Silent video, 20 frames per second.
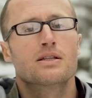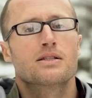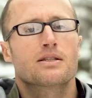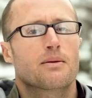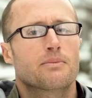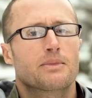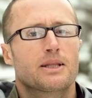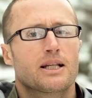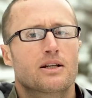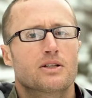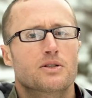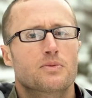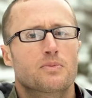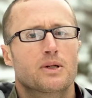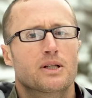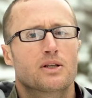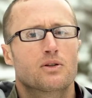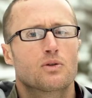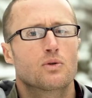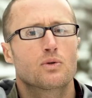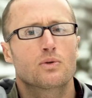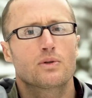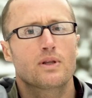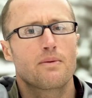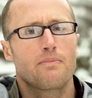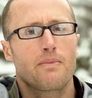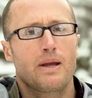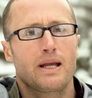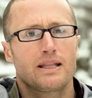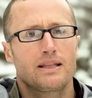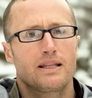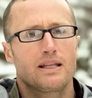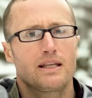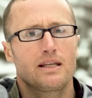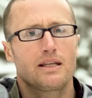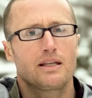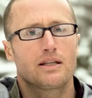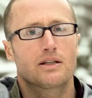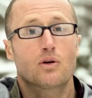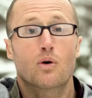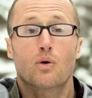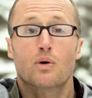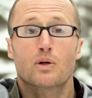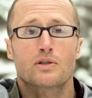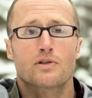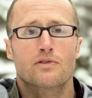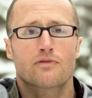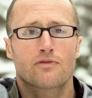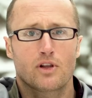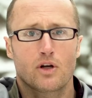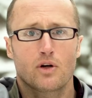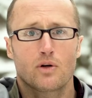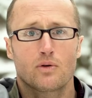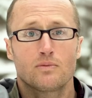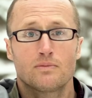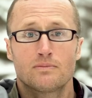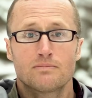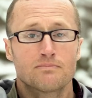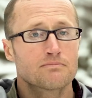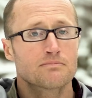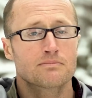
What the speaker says: Something else pretty cool that made the course flow